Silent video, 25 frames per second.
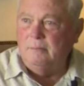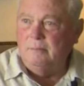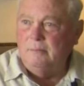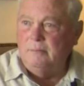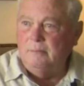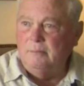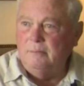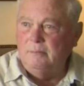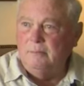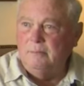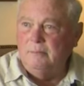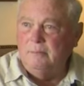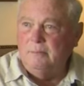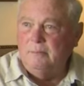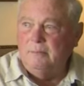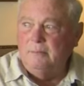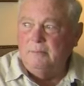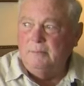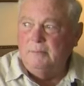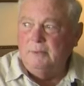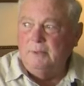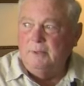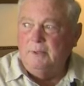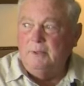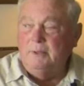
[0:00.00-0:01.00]
you?
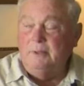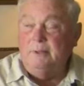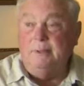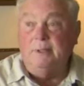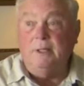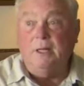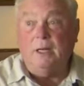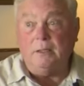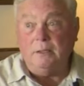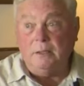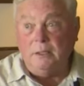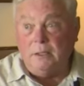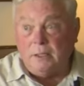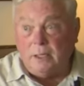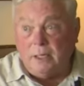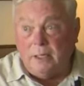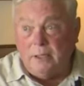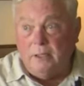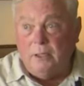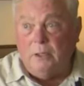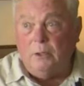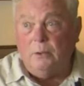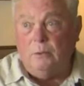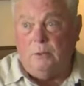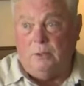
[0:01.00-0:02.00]
Not that
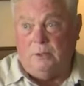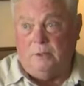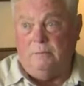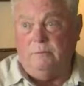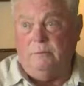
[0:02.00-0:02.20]
I know